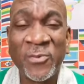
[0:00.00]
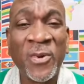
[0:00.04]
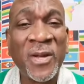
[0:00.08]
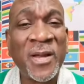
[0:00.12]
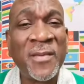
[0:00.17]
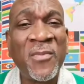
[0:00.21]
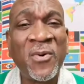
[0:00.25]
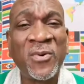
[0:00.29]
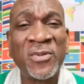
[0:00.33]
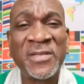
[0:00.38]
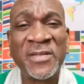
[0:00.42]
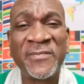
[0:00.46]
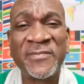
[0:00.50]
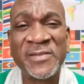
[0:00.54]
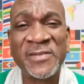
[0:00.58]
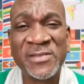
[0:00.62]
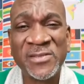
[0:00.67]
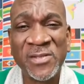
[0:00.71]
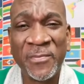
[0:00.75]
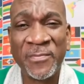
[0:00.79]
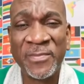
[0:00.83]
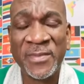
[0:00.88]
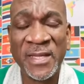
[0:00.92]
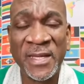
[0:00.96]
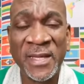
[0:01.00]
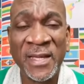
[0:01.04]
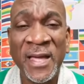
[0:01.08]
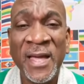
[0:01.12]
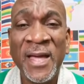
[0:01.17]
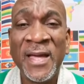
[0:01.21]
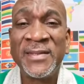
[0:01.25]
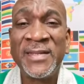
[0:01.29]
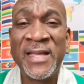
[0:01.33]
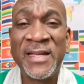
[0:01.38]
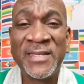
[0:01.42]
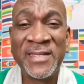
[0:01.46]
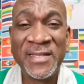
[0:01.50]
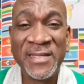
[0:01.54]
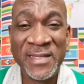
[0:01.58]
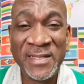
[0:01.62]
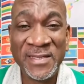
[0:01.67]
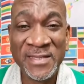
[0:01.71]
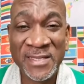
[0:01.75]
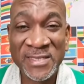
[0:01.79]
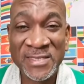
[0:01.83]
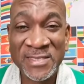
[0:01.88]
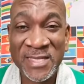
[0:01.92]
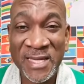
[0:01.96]
What about if something that you
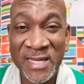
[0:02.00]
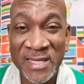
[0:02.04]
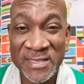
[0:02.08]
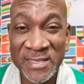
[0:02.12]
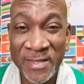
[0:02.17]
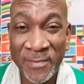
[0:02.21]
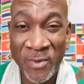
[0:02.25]
need to change